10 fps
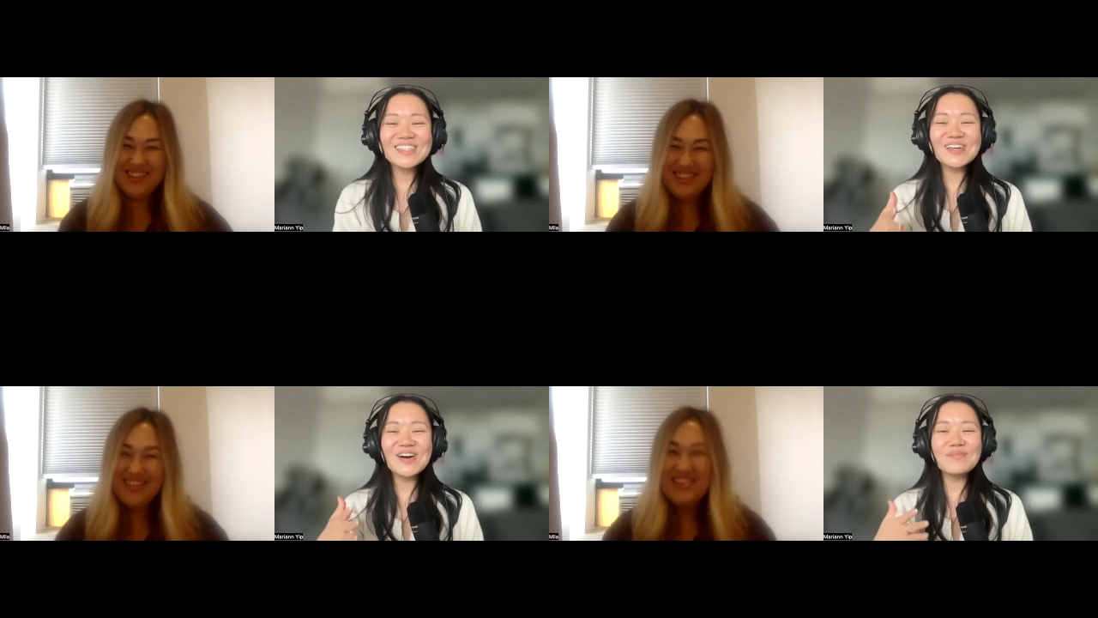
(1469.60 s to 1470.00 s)

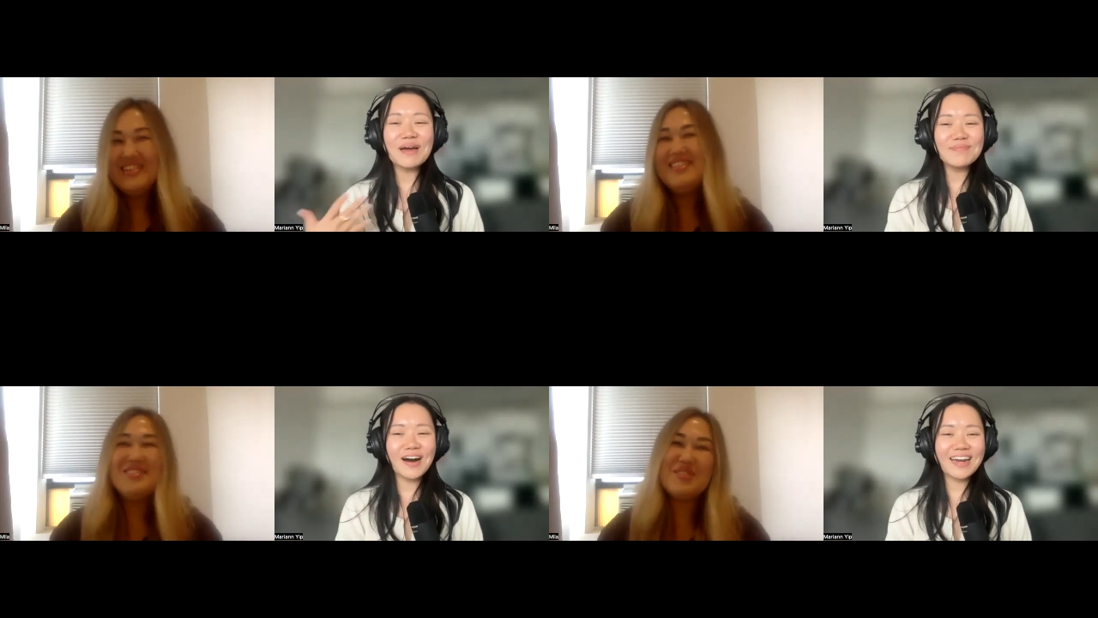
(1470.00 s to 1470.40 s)
Speaker 1: So
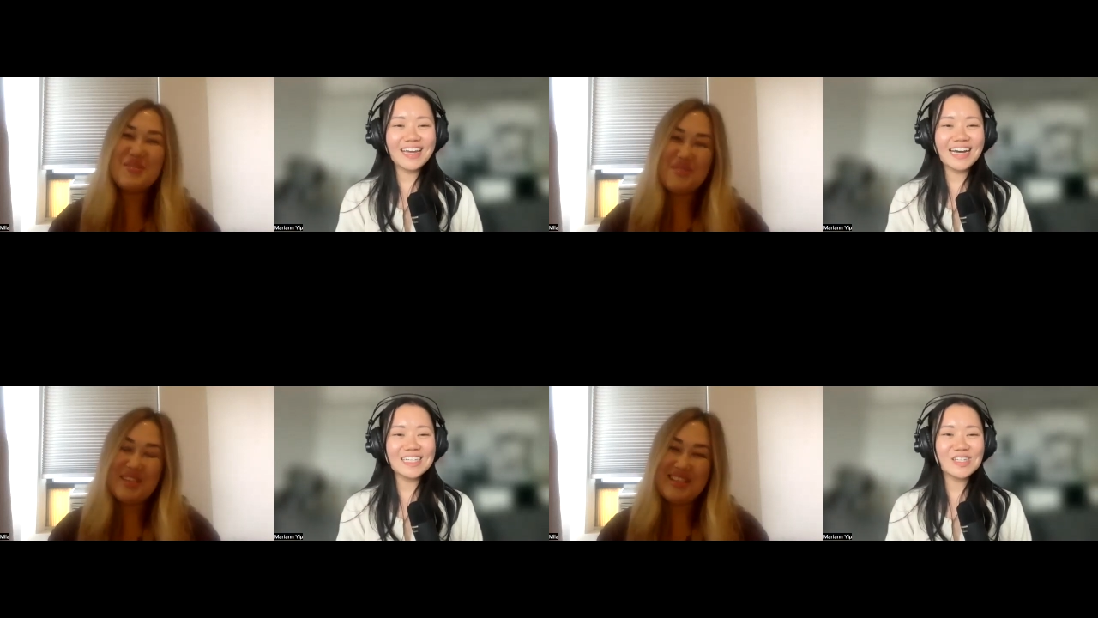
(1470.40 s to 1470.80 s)
my
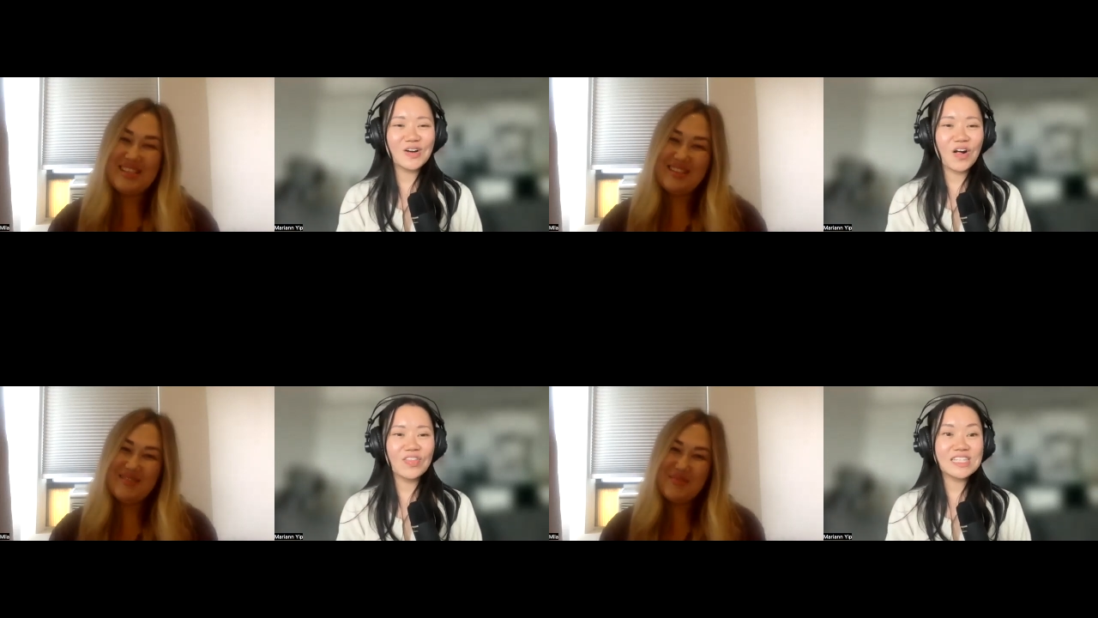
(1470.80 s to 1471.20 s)
podcast is
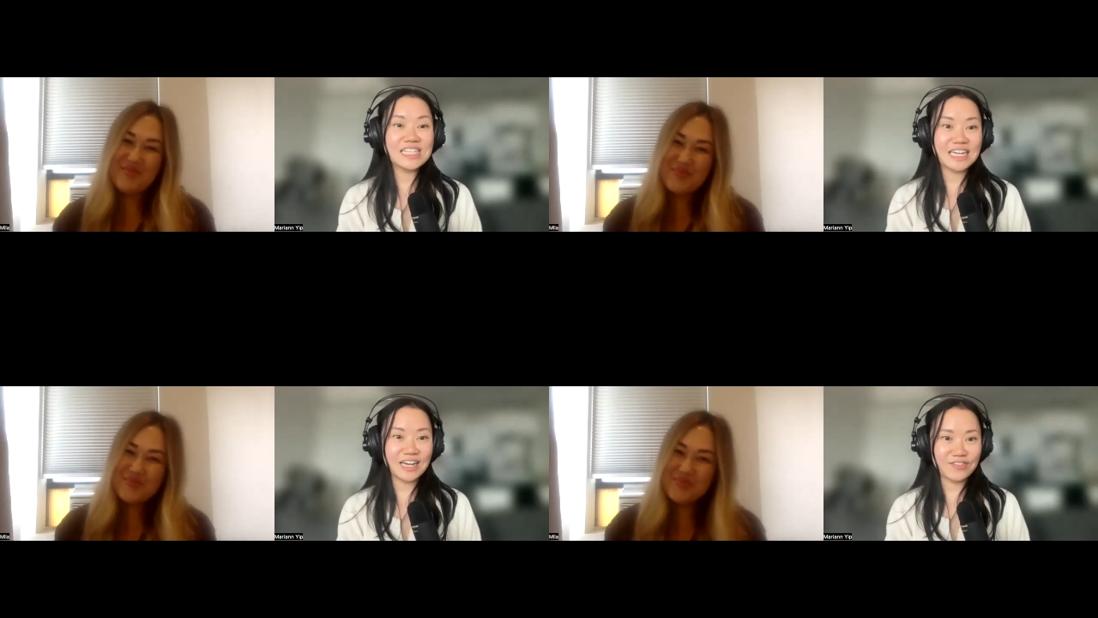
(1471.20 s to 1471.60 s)
mm-hmm. called The
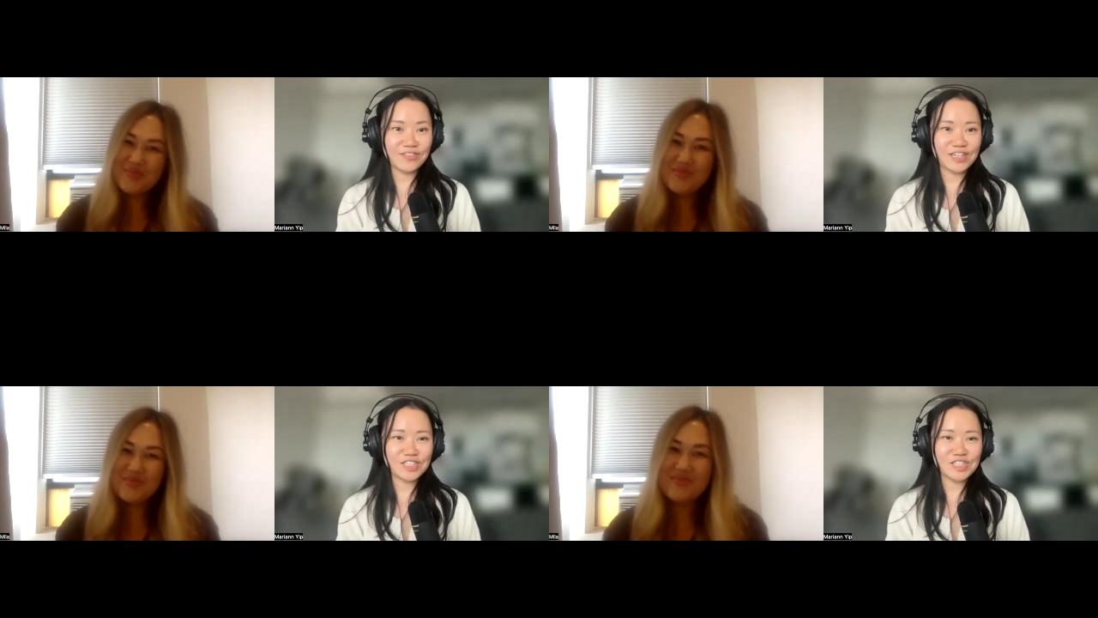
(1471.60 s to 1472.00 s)
City
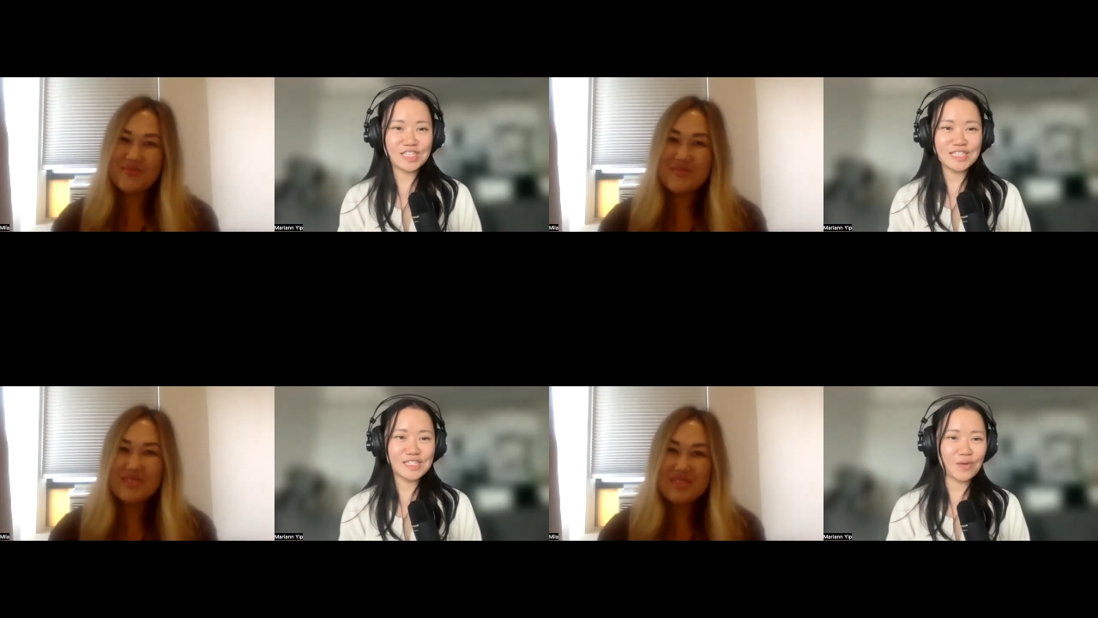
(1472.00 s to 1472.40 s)

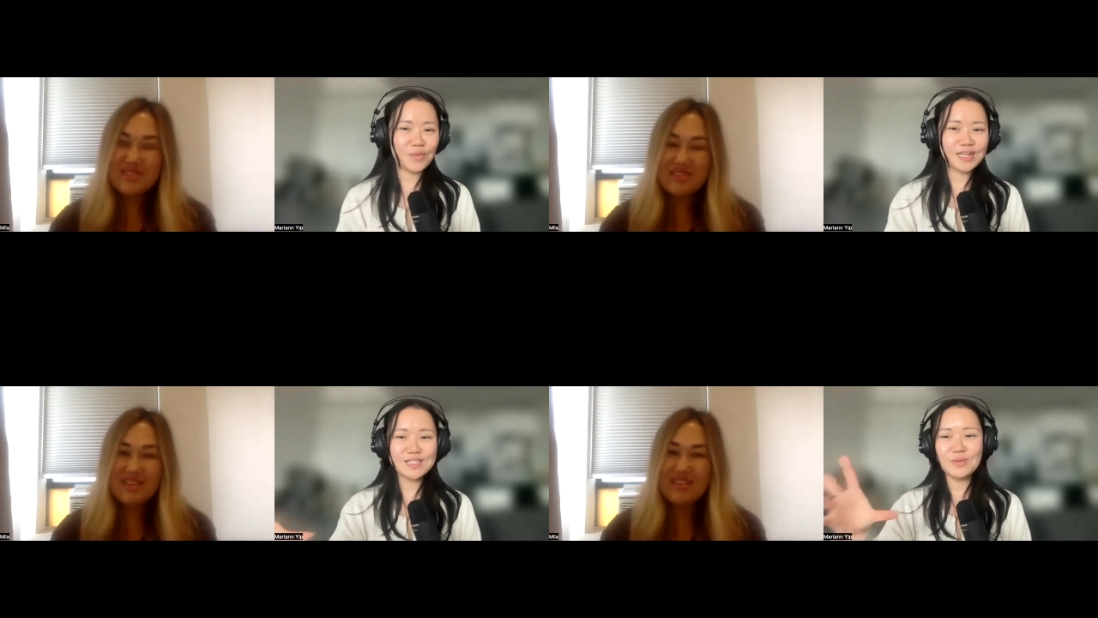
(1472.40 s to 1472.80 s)
Confession. So I
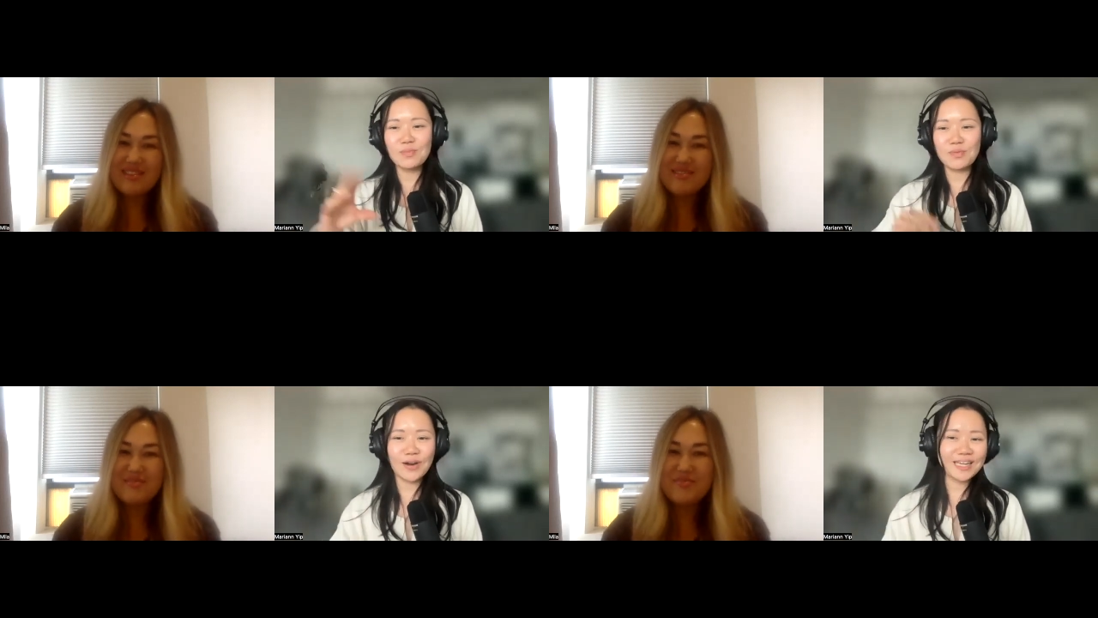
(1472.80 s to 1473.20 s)
wanted to
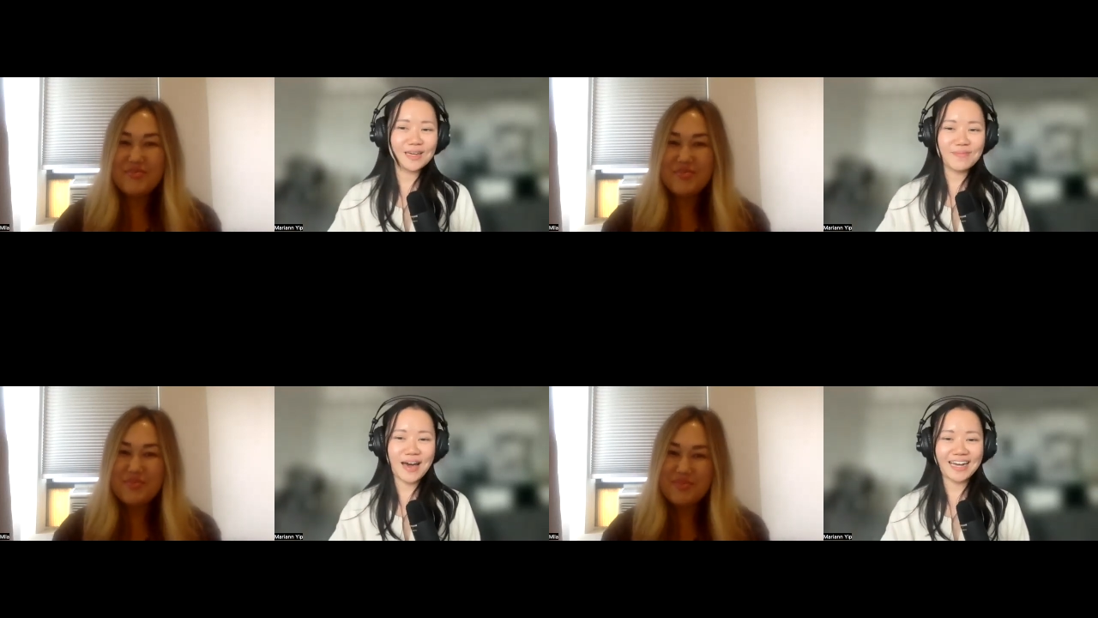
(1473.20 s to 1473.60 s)

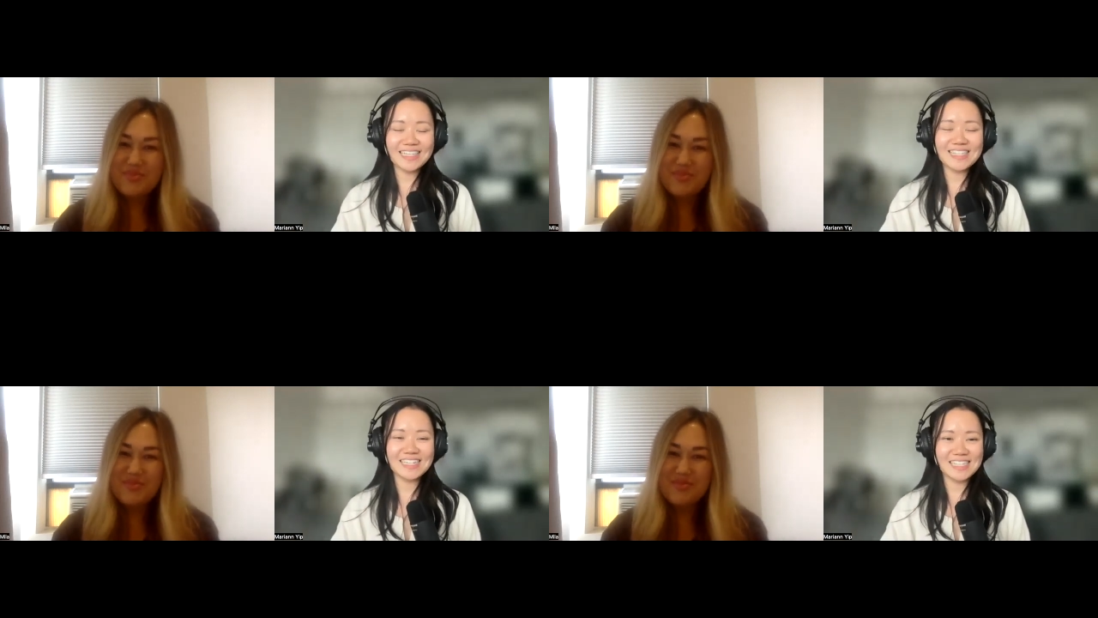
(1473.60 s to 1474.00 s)
bring it
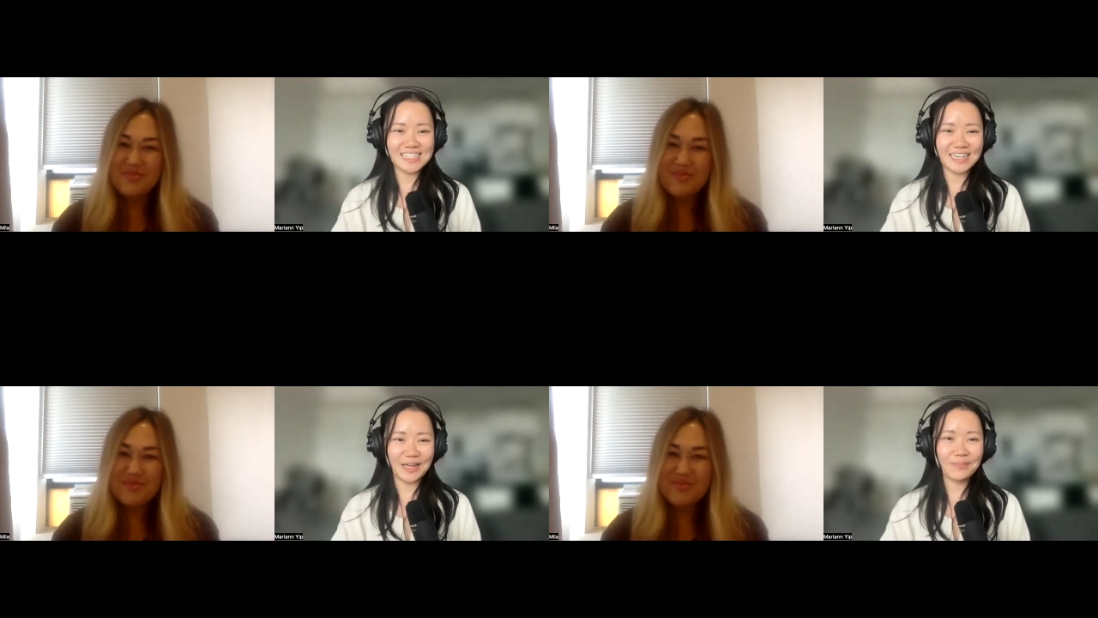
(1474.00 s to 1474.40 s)
back to the city.